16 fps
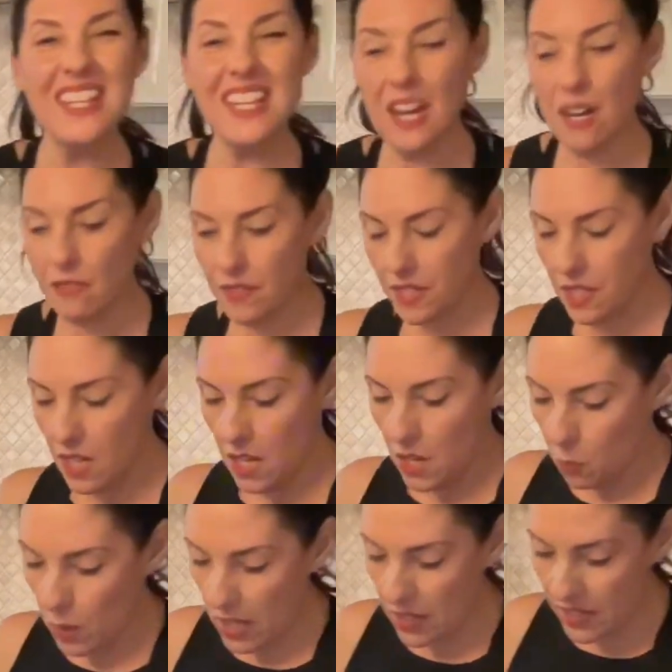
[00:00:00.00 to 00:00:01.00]
oven,
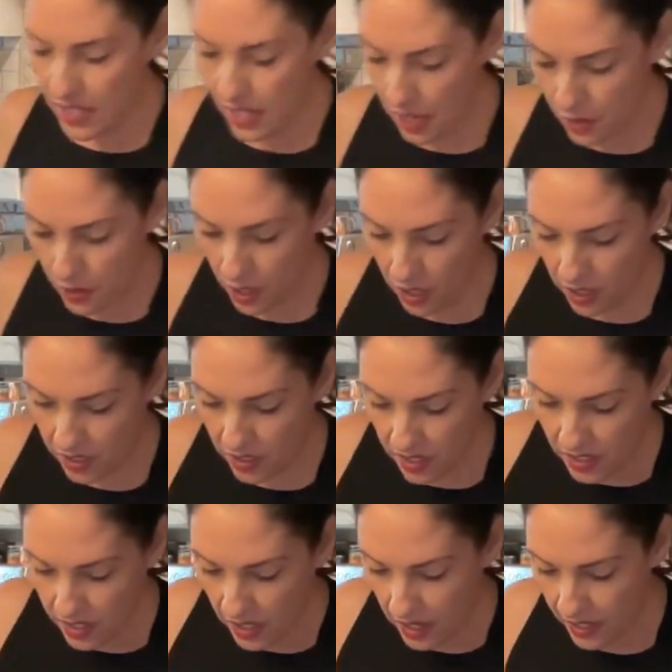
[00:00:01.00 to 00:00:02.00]
while the other
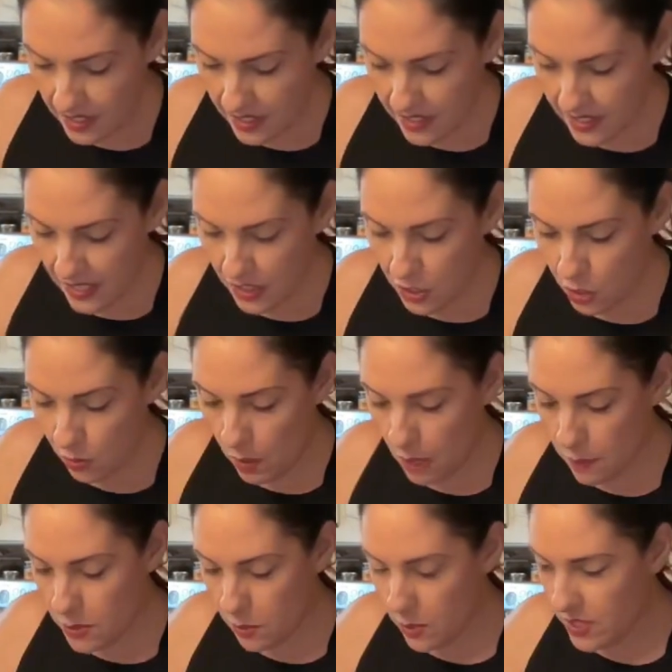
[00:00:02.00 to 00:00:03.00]
sets you up
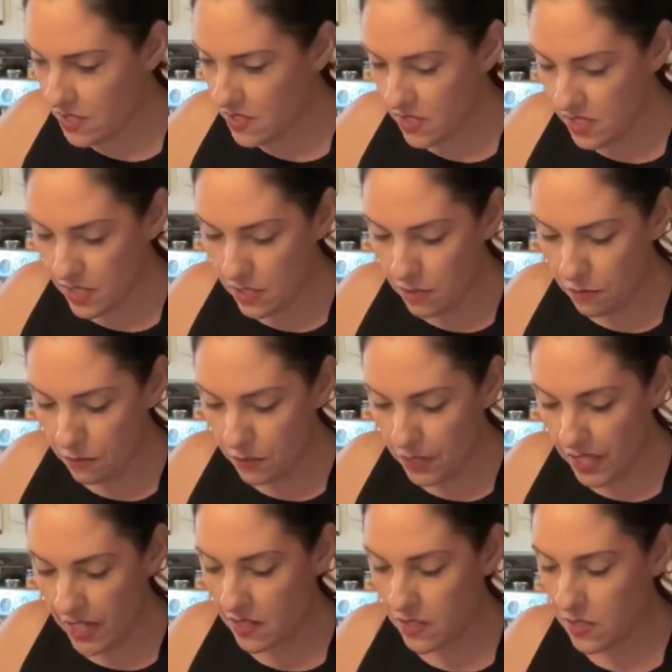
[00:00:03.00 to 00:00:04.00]
so it doesn't
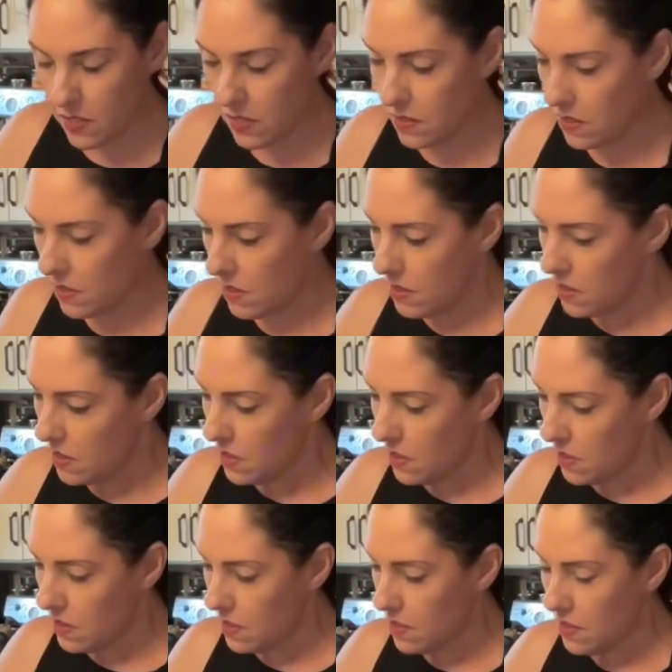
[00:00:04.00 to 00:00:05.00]
deflate.
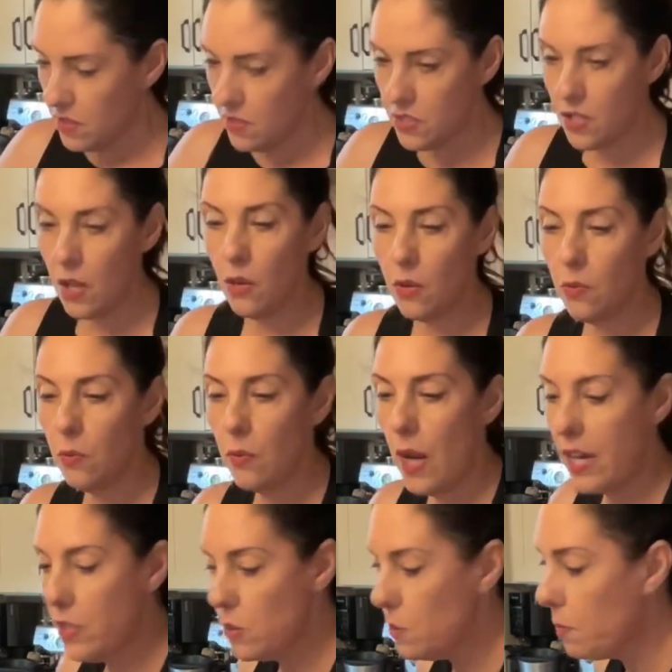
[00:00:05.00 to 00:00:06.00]
So I
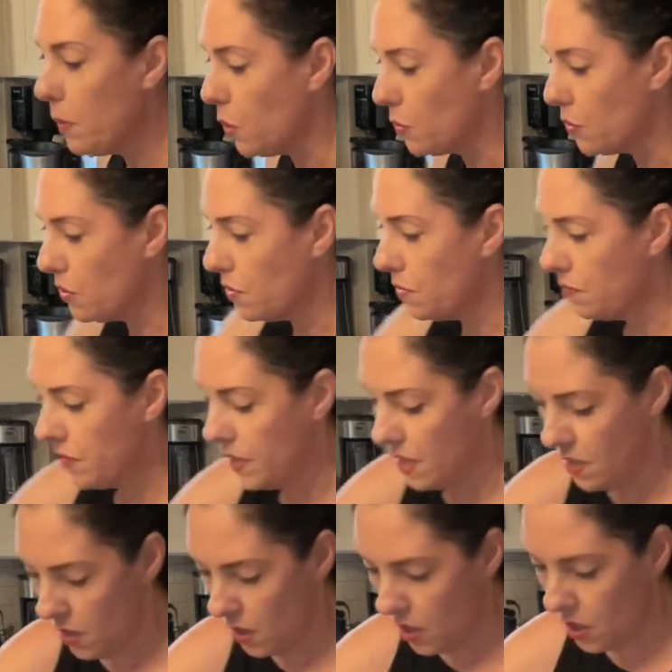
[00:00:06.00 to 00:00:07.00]
use both.
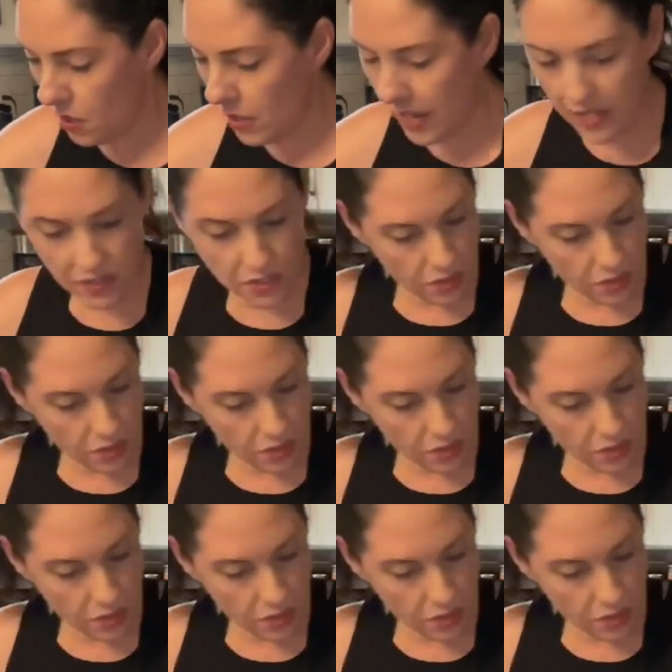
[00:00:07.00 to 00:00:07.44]
All right, so